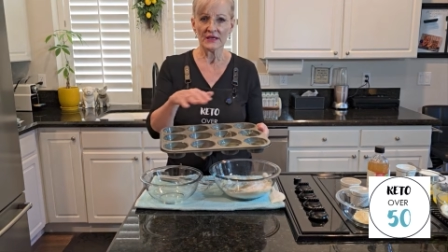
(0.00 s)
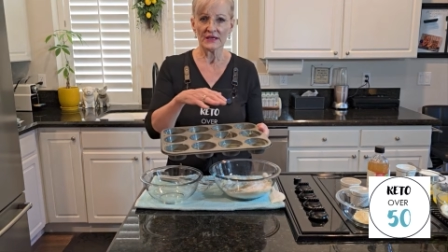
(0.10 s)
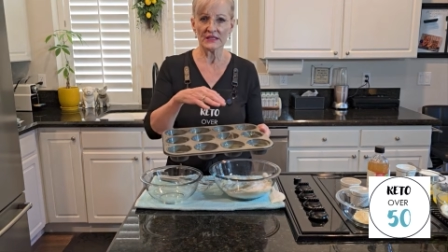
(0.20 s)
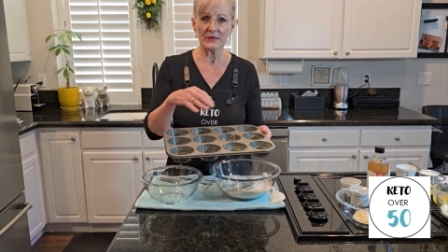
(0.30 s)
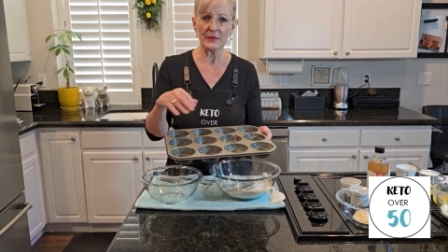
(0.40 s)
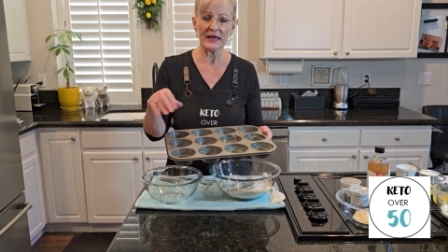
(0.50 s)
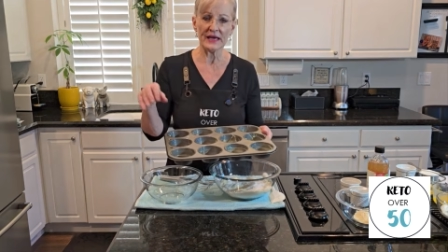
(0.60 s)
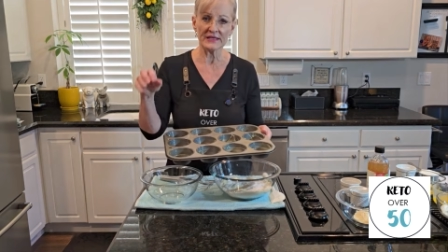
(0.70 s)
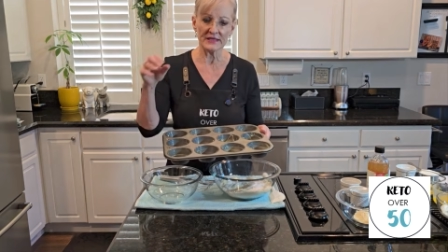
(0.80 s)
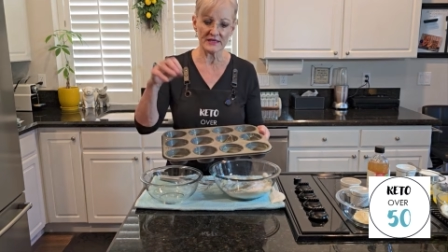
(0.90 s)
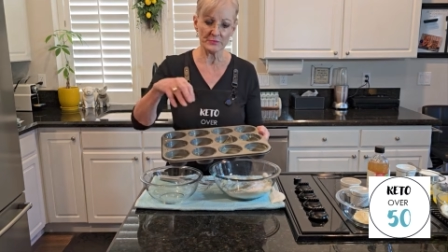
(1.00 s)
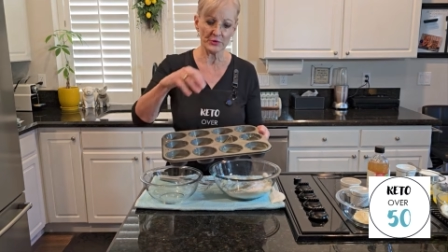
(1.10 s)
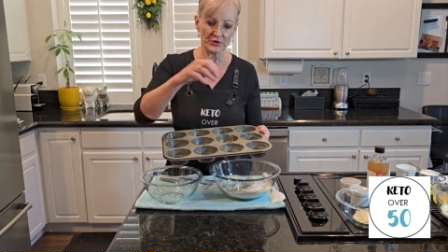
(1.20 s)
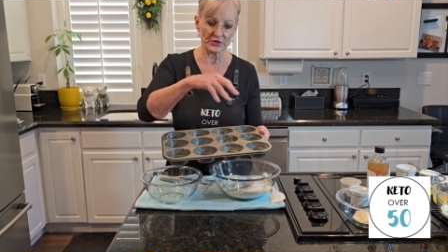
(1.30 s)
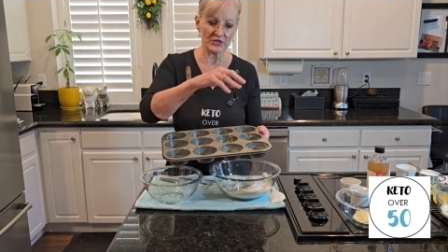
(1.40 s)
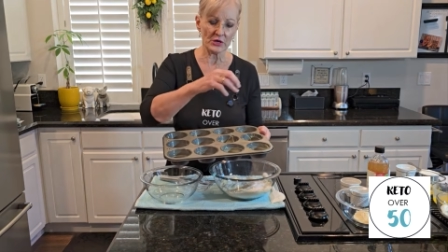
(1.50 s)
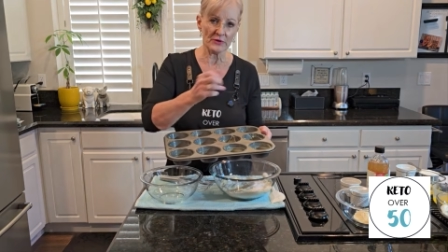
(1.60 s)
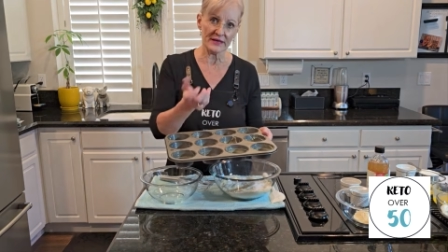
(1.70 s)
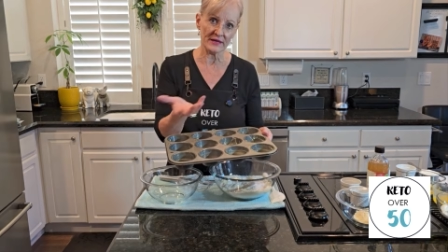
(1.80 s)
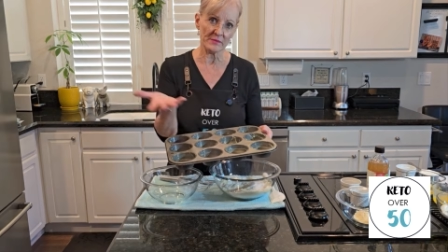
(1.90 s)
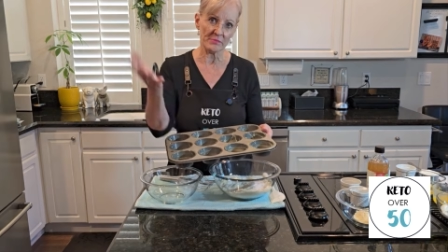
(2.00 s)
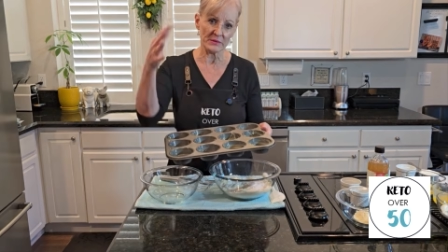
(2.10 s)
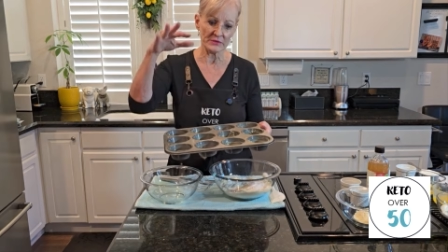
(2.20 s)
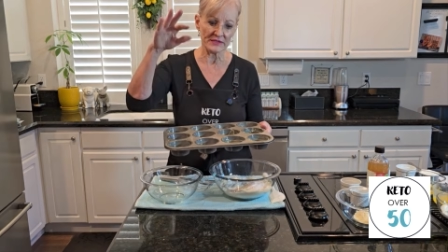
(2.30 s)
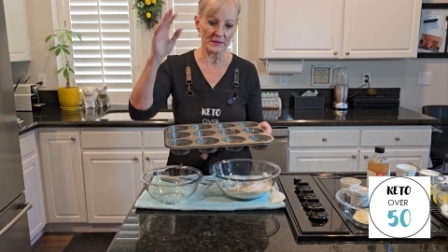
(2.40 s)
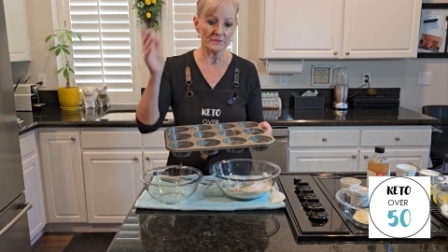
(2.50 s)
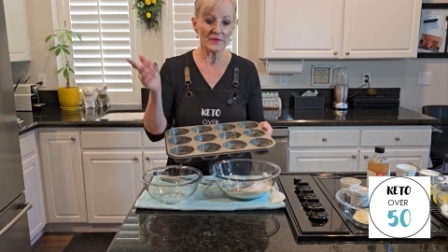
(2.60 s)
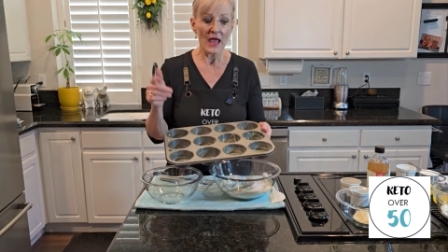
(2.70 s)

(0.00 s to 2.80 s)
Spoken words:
in the pan and then put the dough in and it bubbles up.